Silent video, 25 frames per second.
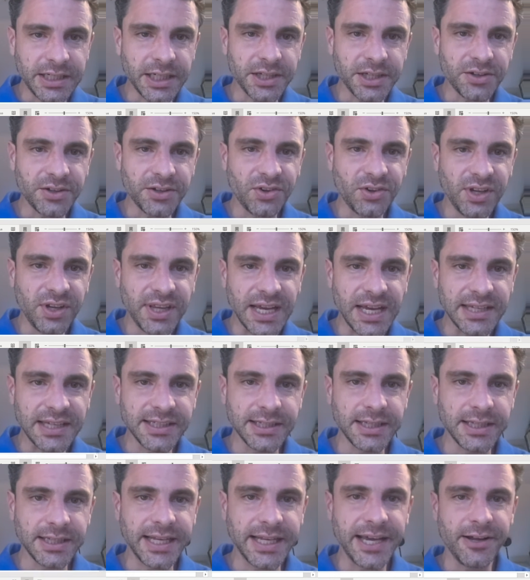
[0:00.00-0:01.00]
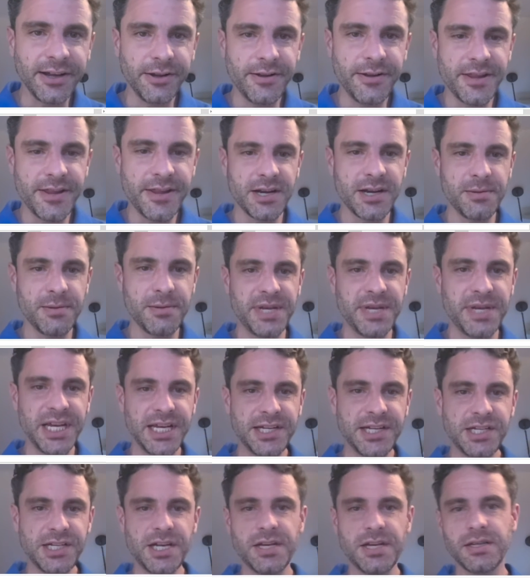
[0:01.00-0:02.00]
see that little L that it
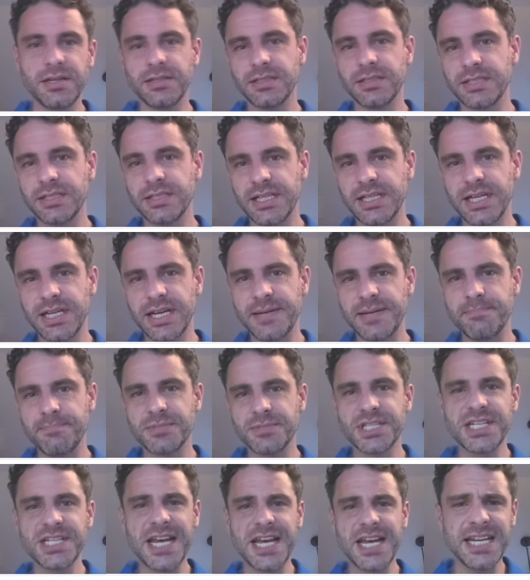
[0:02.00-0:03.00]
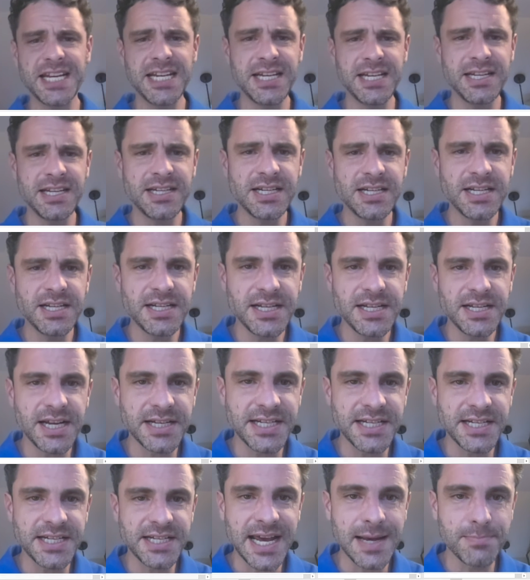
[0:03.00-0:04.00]
made? I'm setting a
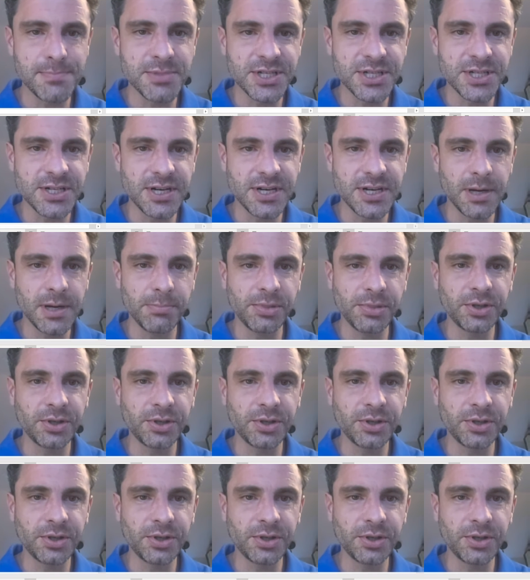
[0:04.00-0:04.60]
tab stop.